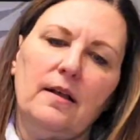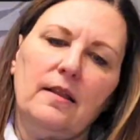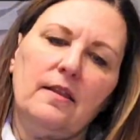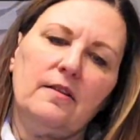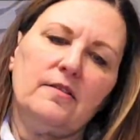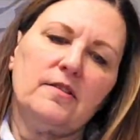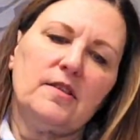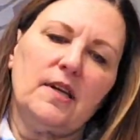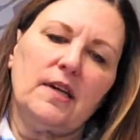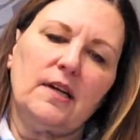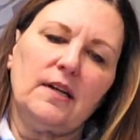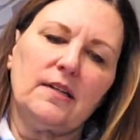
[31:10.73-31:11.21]

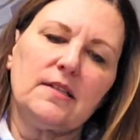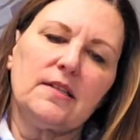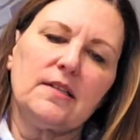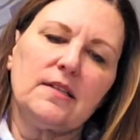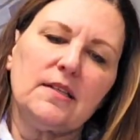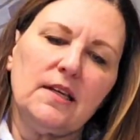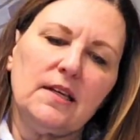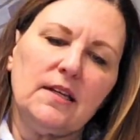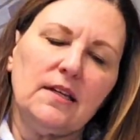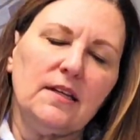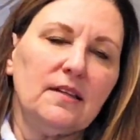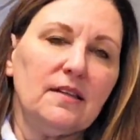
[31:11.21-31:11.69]
there's like a
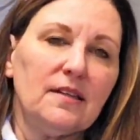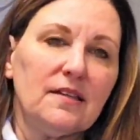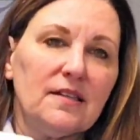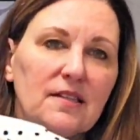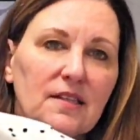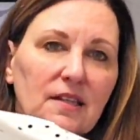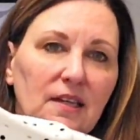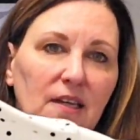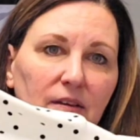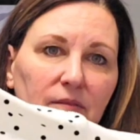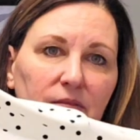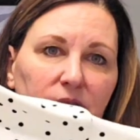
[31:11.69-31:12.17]
slit in the
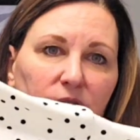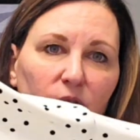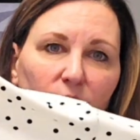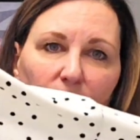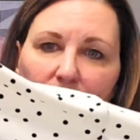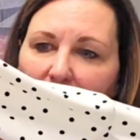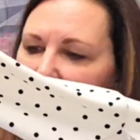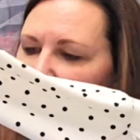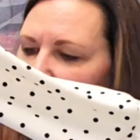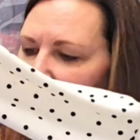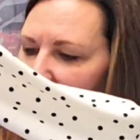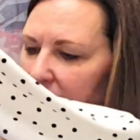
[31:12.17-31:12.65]
sleeve, so it
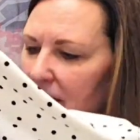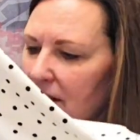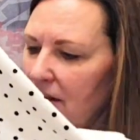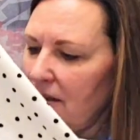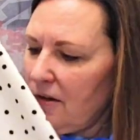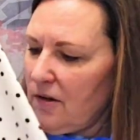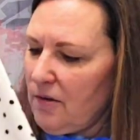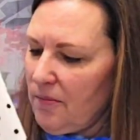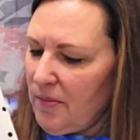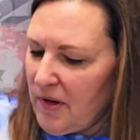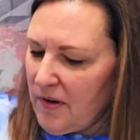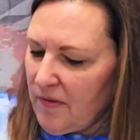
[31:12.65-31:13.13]
makes it a
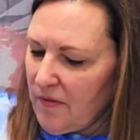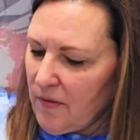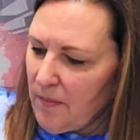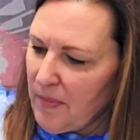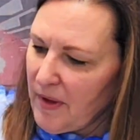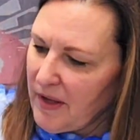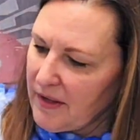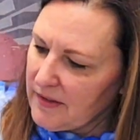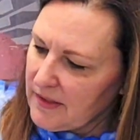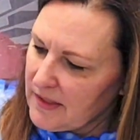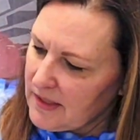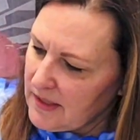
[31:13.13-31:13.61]
little bit of a
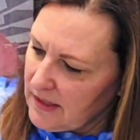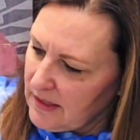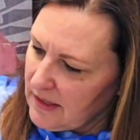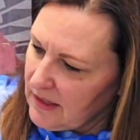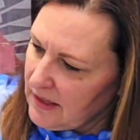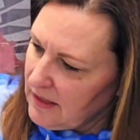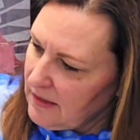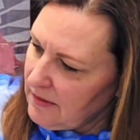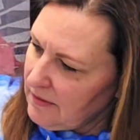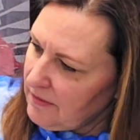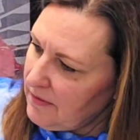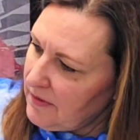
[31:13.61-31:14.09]
bell
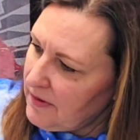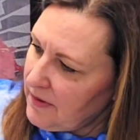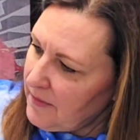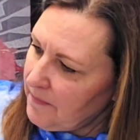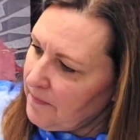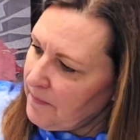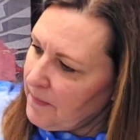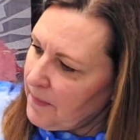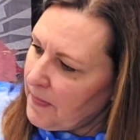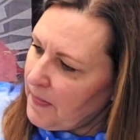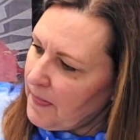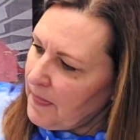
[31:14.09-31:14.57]
sleeve.
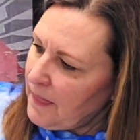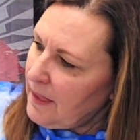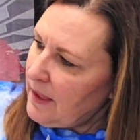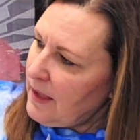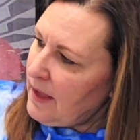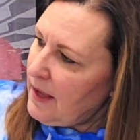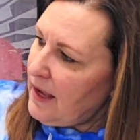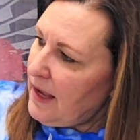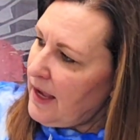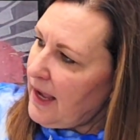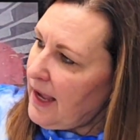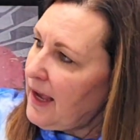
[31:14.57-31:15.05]

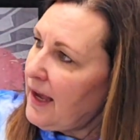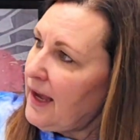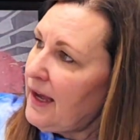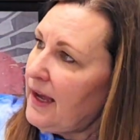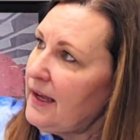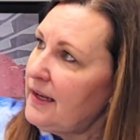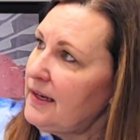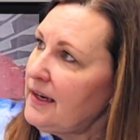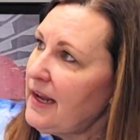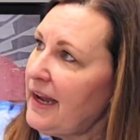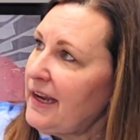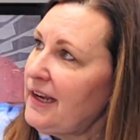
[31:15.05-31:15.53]

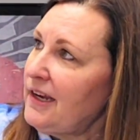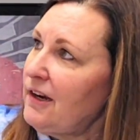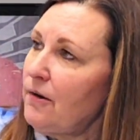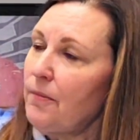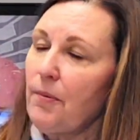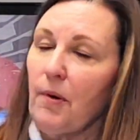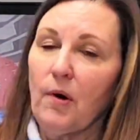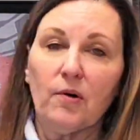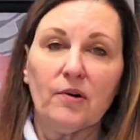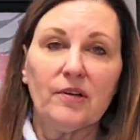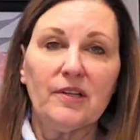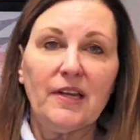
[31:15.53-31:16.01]
And I hear
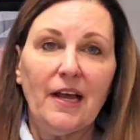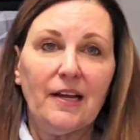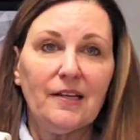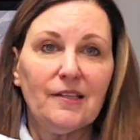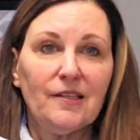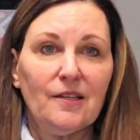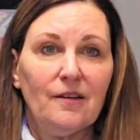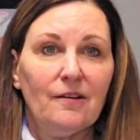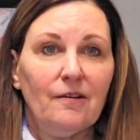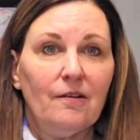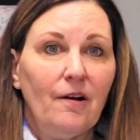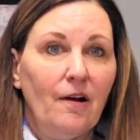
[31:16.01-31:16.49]
polka
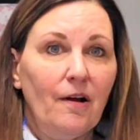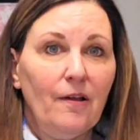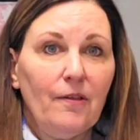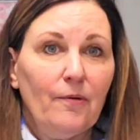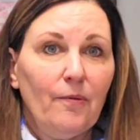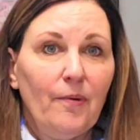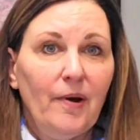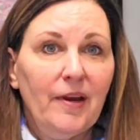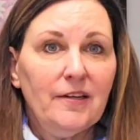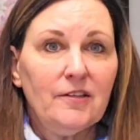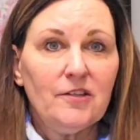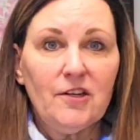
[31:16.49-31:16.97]
dots are all
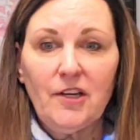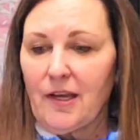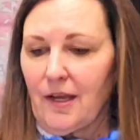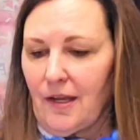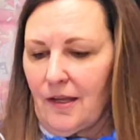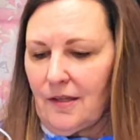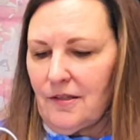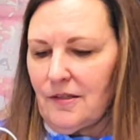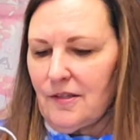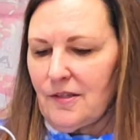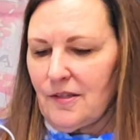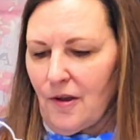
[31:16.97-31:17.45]
the rage
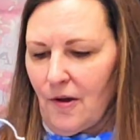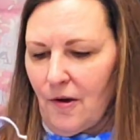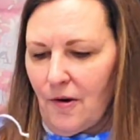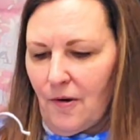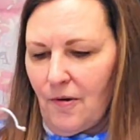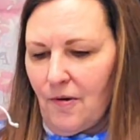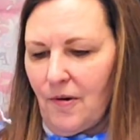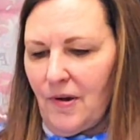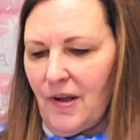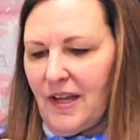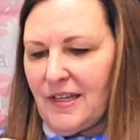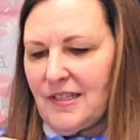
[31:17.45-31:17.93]
again.
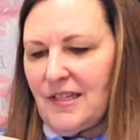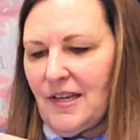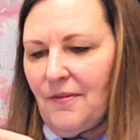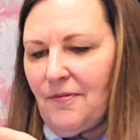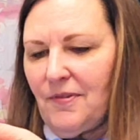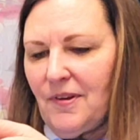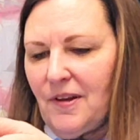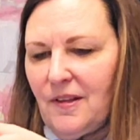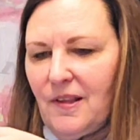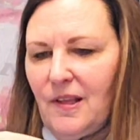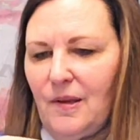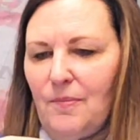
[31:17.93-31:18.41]
So I
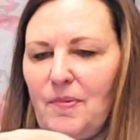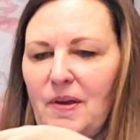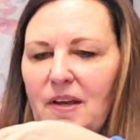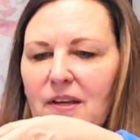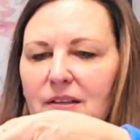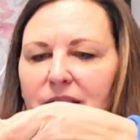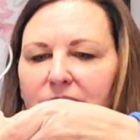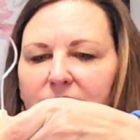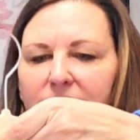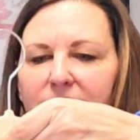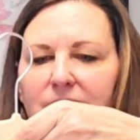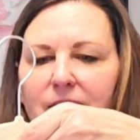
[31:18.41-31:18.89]
definitely
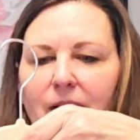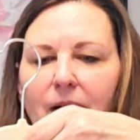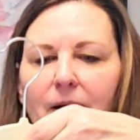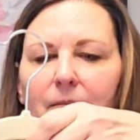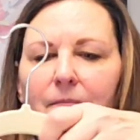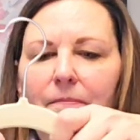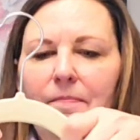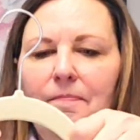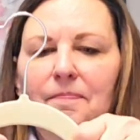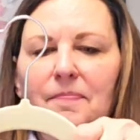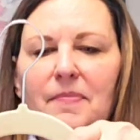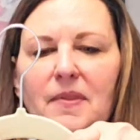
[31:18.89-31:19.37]
picked this
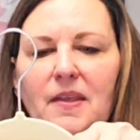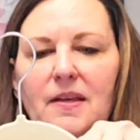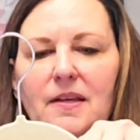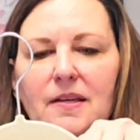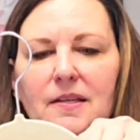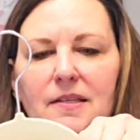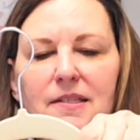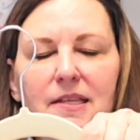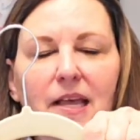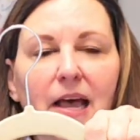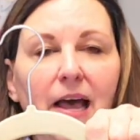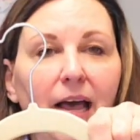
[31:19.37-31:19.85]
up,
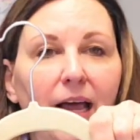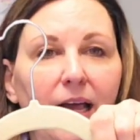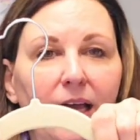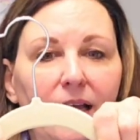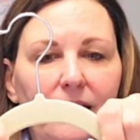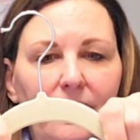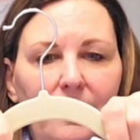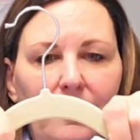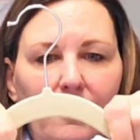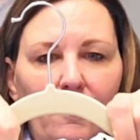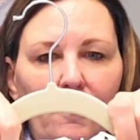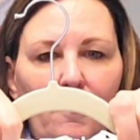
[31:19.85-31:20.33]

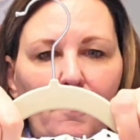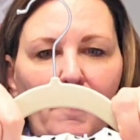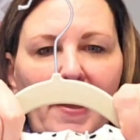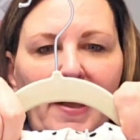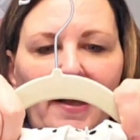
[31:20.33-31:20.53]
side or